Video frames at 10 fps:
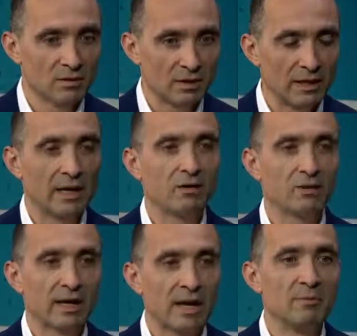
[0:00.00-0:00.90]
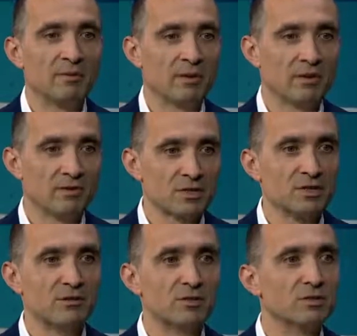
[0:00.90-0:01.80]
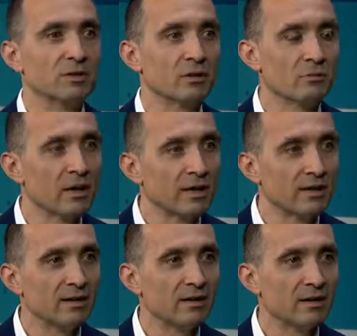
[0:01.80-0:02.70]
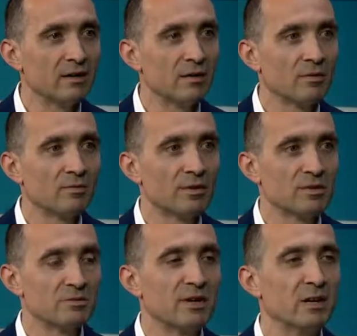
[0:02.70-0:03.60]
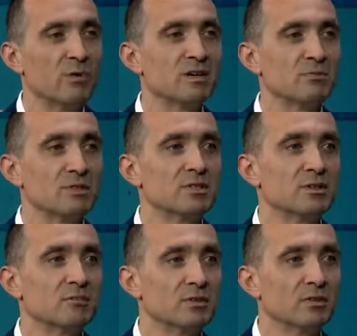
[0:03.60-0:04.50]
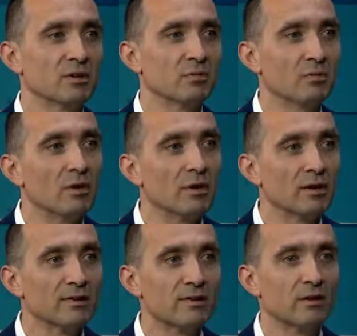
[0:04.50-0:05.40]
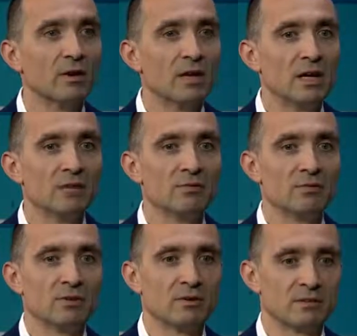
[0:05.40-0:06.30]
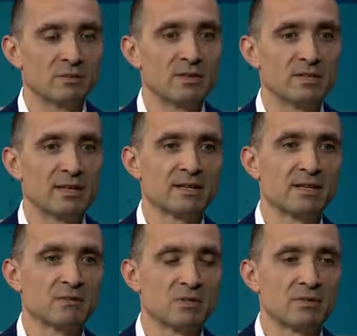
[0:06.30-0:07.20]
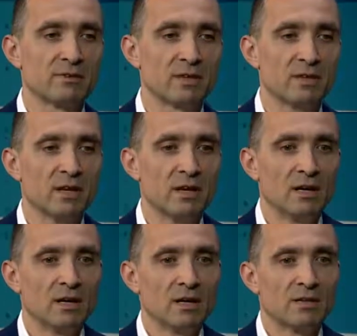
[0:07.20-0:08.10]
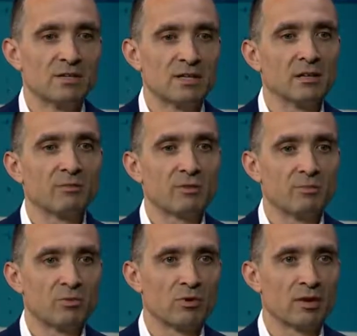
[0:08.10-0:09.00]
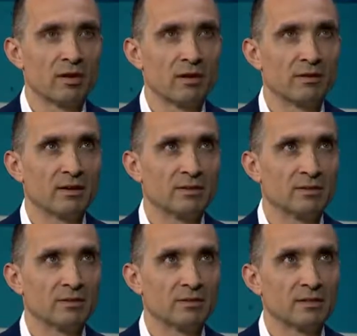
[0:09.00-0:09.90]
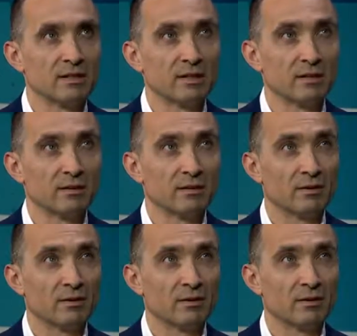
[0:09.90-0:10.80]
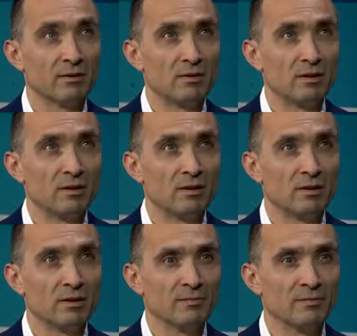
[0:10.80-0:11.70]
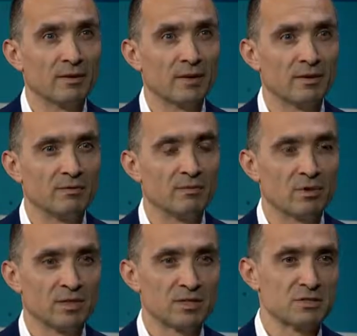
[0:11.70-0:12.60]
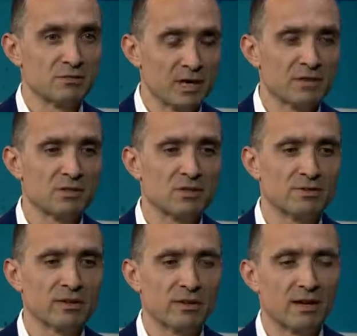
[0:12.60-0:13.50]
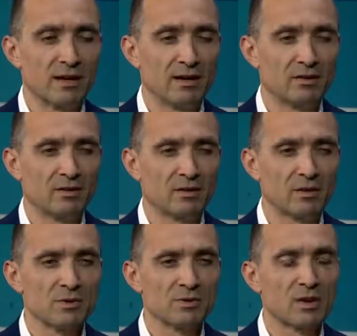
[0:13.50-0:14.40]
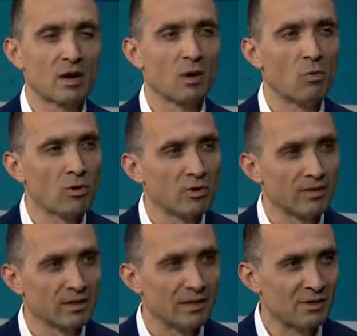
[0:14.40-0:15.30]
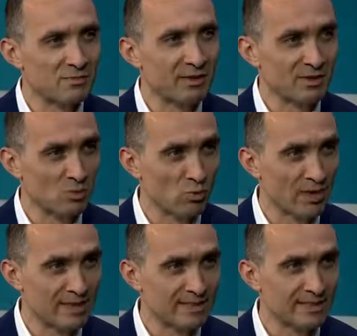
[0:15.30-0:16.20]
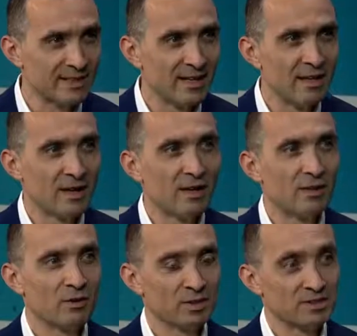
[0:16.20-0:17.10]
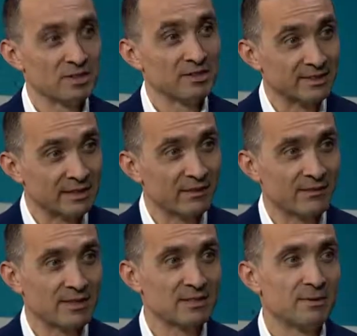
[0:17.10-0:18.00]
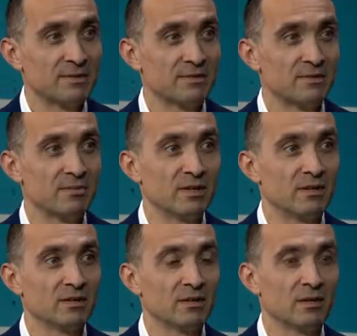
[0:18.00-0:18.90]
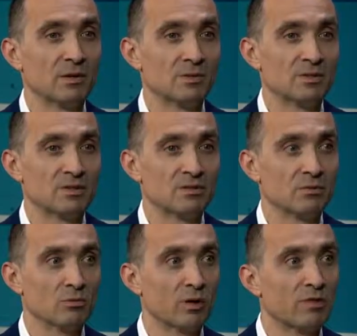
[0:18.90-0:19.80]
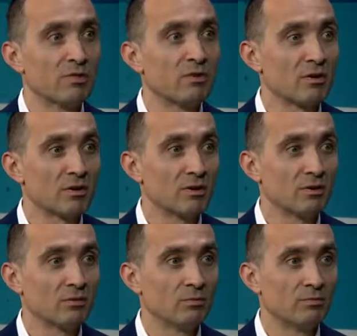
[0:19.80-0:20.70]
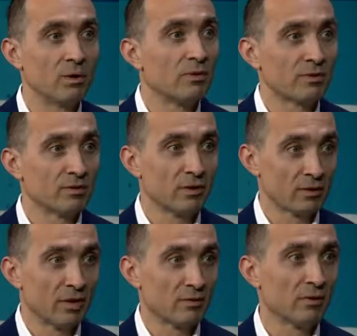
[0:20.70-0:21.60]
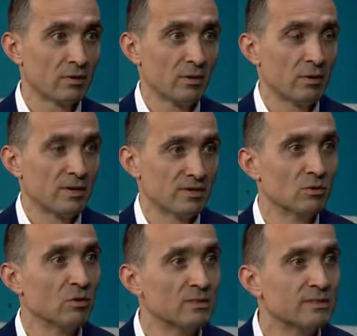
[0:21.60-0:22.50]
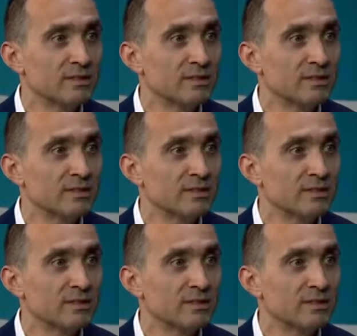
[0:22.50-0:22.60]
cloud can be very efficient if you're doing it right, but there's many ways in which you can be doing it wrong. And so even the respondents in that same survey, self-reporting, I think they're, they're telling the, uh, the, um, the organization that ran a survey that close to a quarter of their cloud spend is waste. The organization itself estimates it to be closer to one third. Both are, you know, either, either one is enormous.